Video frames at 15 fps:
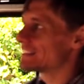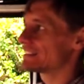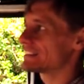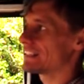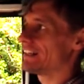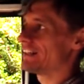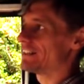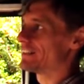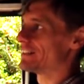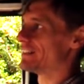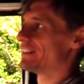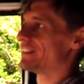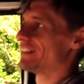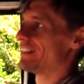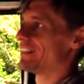so
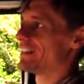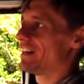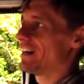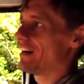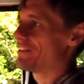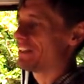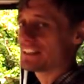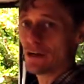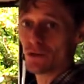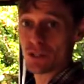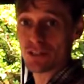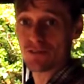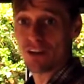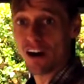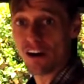I think that would
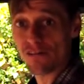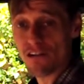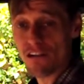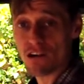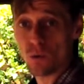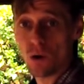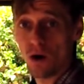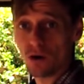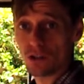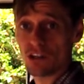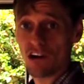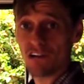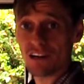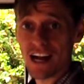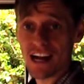survive very well on
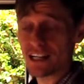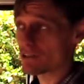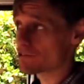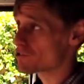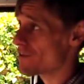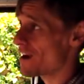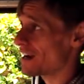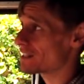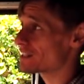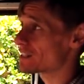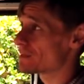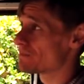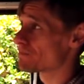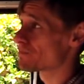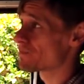corrugated
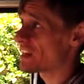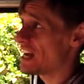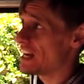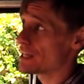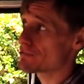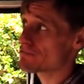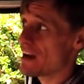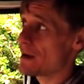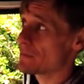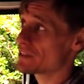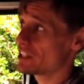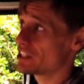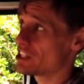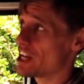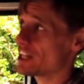tracks. And as RAM
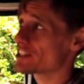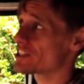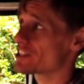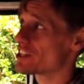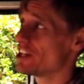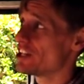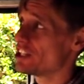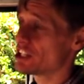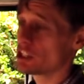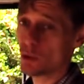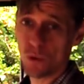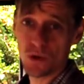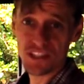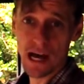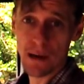suggests, you can
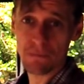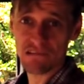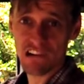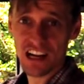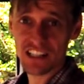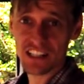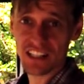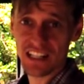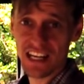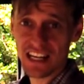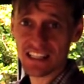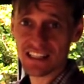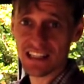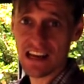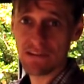always upgrade to the
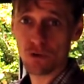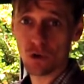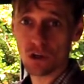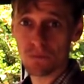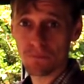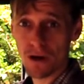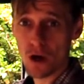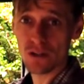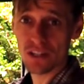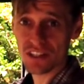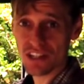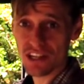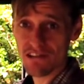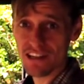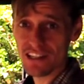next level component
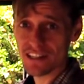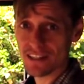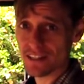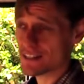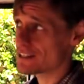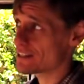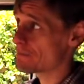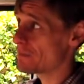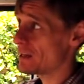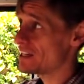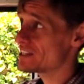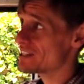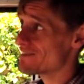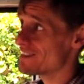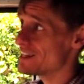series. This is a B
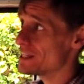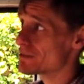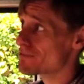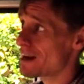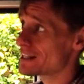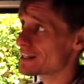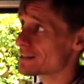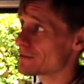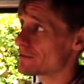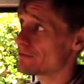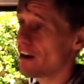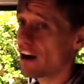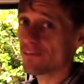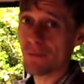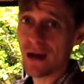series rated to
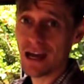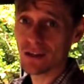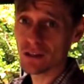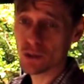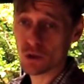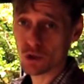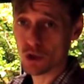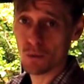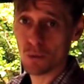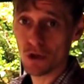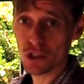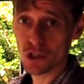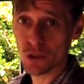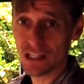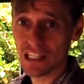5 pounds or
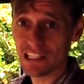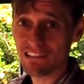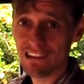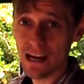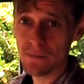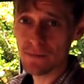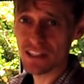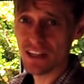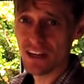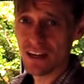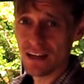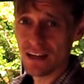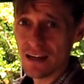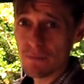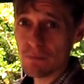2.2 kilograms.
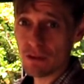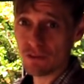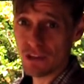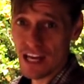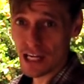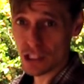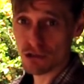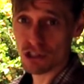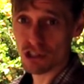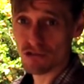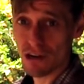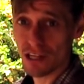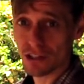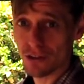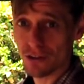But for extra
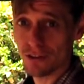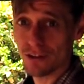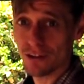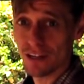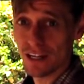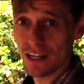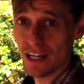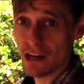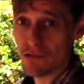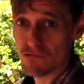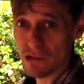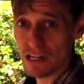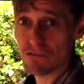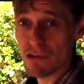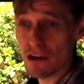strength in
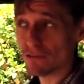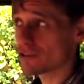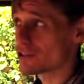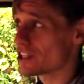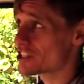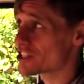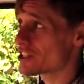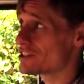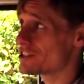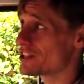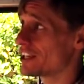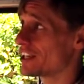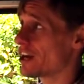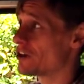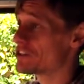really rough conditions, you
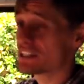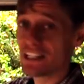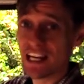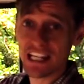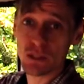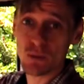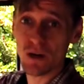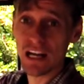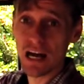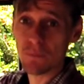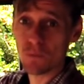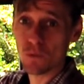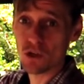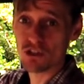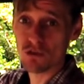can go to the next one
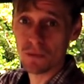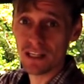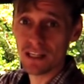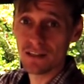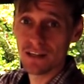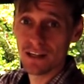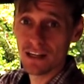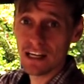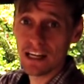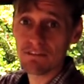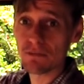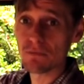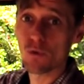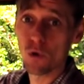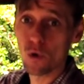up, which will be
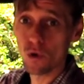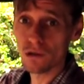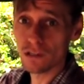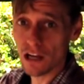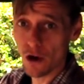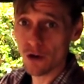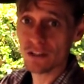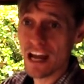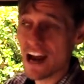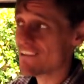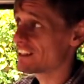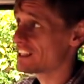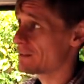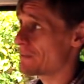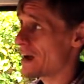even more load
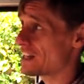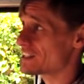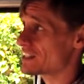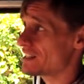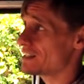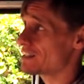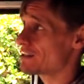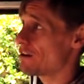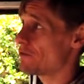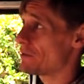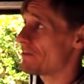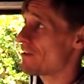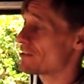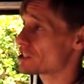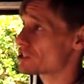carrying capacity. So it'd be
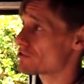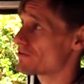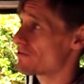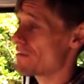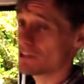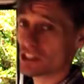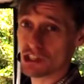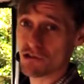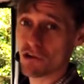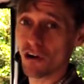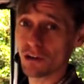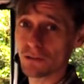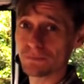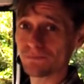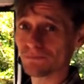very, very
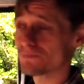strong.